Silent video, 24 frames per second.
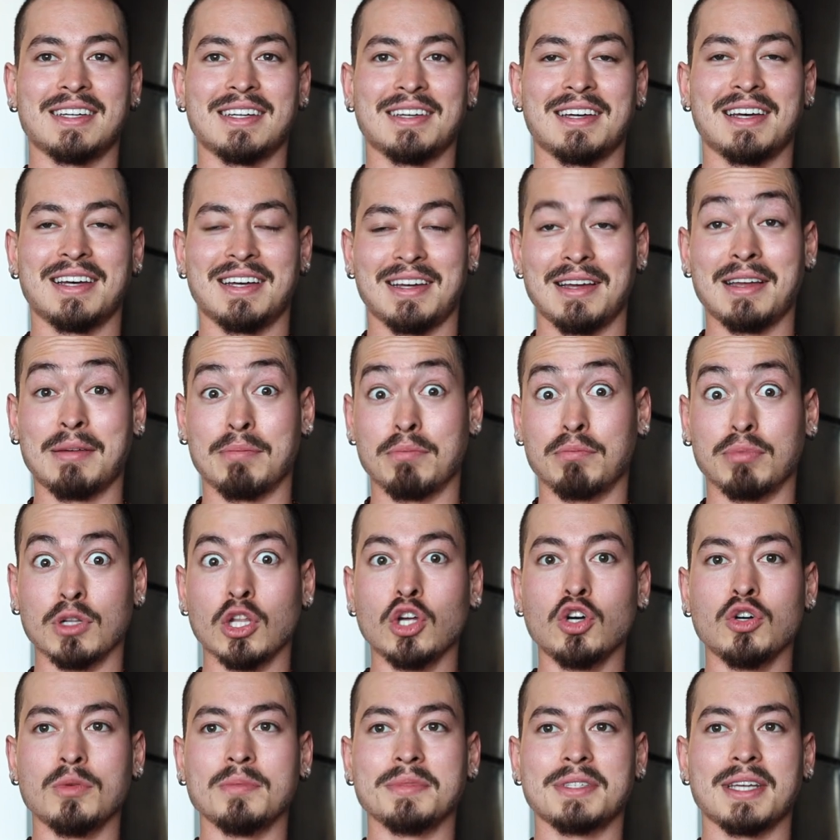it
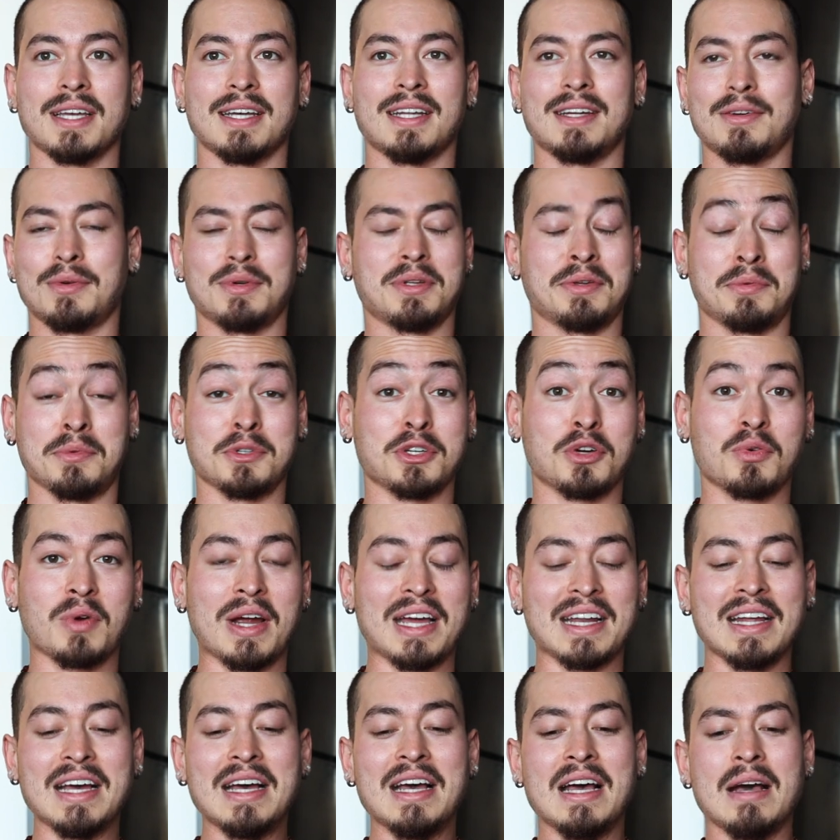bloomed and it was
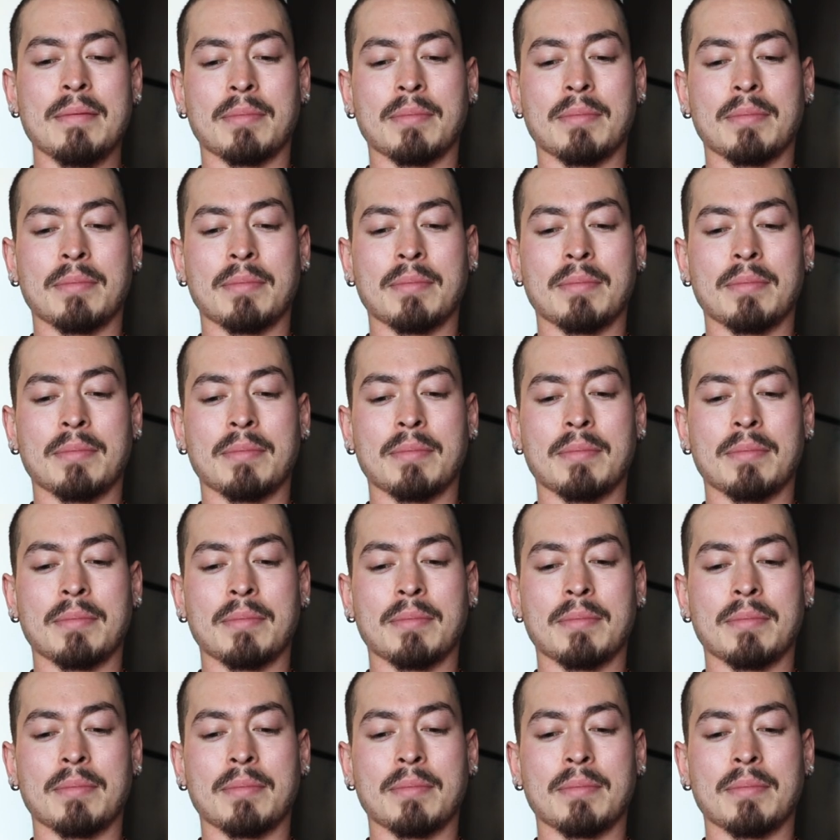great.